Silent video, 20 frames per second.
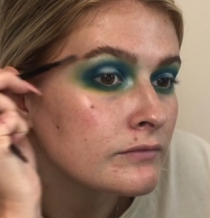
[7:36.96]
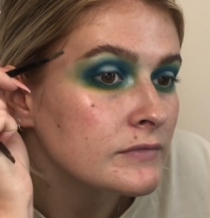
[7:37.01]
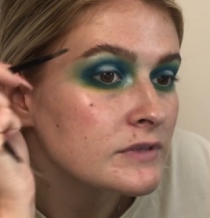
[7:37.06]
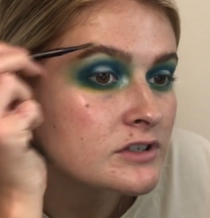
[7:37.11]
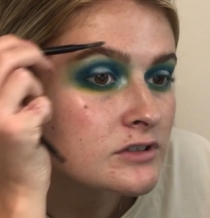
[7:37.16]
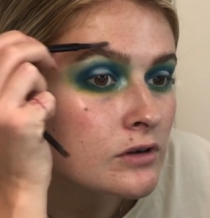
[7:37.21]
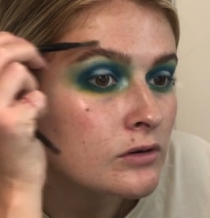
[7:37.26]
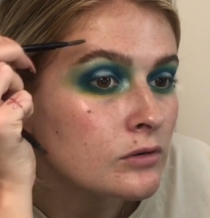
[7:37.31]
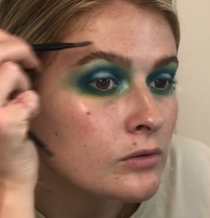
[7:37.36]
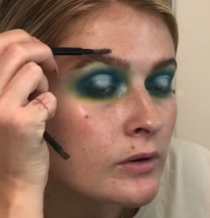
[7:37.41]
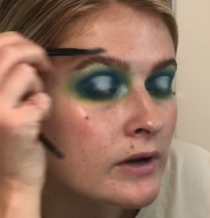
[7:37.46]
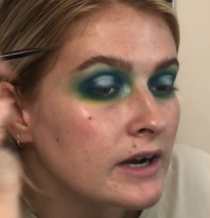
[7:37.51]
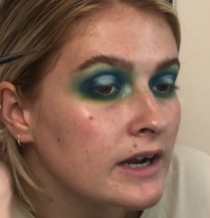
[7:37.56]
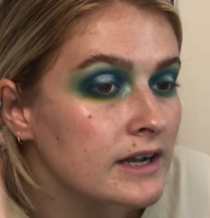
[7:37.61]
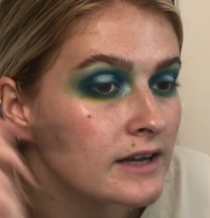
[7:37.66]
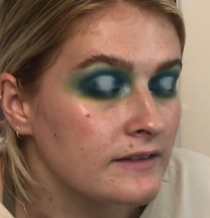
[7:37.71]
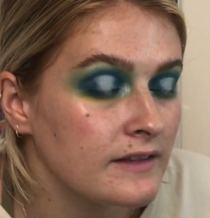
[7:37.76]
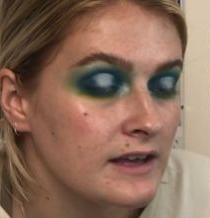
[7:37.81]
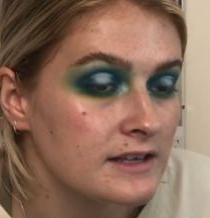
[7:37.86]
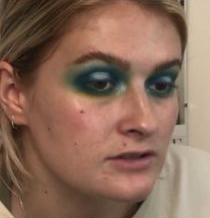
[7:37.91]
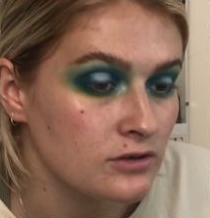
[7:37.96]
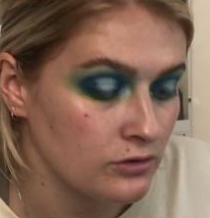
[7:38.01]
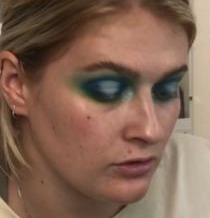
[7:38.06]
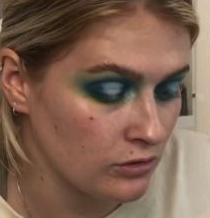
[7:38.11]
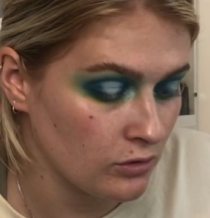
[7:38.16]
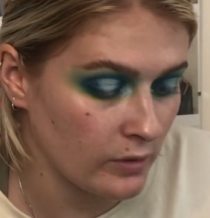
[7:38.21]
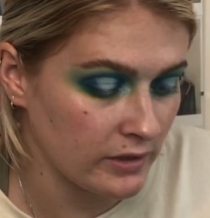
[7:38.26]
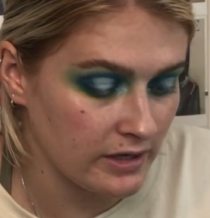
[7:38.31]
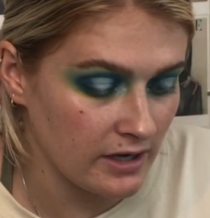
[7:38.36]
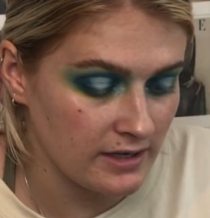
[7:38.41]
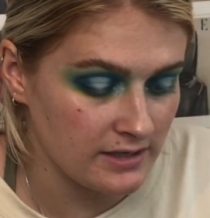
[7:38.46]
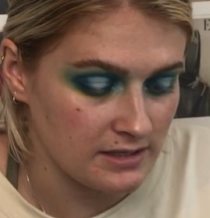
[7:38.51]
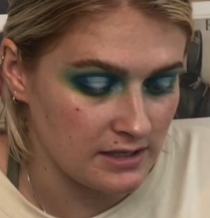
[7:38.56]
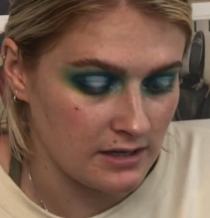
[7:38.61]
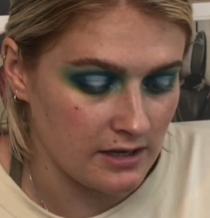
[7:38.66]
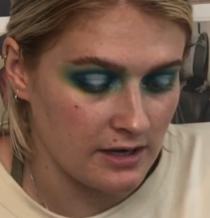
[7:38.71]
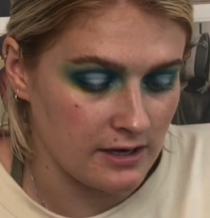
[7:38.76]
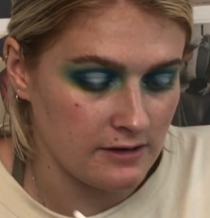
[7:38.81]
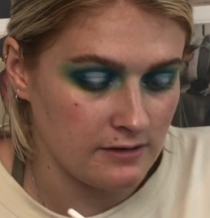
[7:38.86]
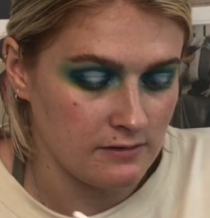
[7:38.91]
That's gone quite, that's gone on quite nicely
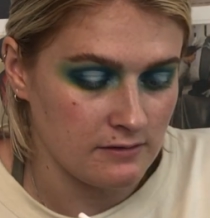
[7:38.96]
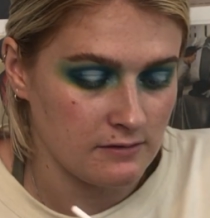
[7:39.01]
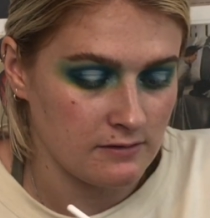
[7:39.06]
though.